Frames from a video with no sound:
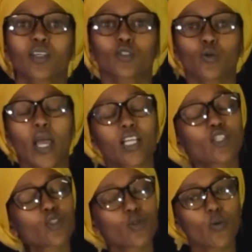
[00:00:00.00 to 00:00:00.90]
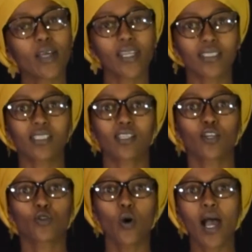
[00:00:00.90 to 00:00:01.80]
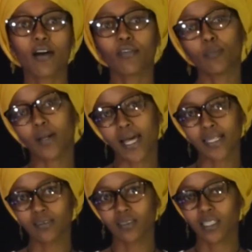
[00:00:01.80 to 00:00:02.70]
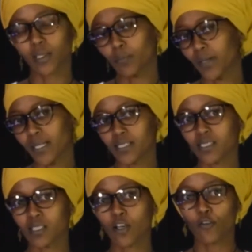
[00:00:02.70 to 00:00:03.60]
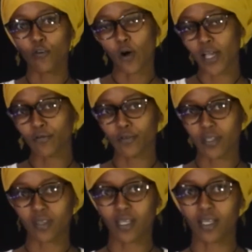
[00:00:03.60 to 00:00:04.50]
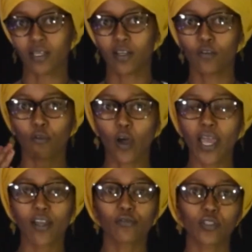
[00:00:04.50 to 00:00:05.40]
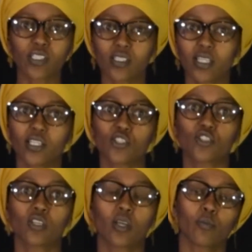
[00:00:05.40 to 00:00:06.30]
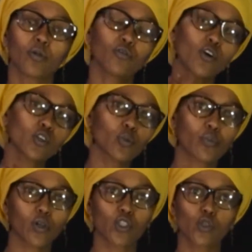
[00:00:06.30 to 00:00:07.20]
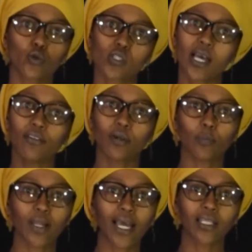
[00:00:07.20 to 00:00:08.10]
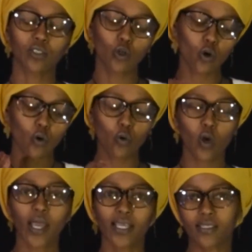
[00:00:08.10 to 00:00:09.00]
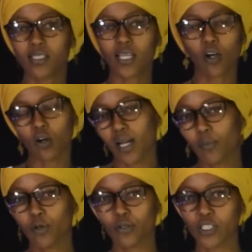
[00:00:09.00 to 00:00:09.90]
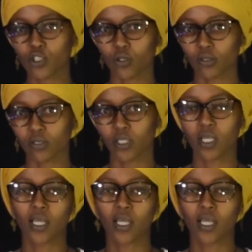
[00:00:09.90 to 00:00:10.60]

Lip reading: to ensure that you have a plan in place for everything, for every stage. Before you produce, have a plan. Know, is it a collaboration?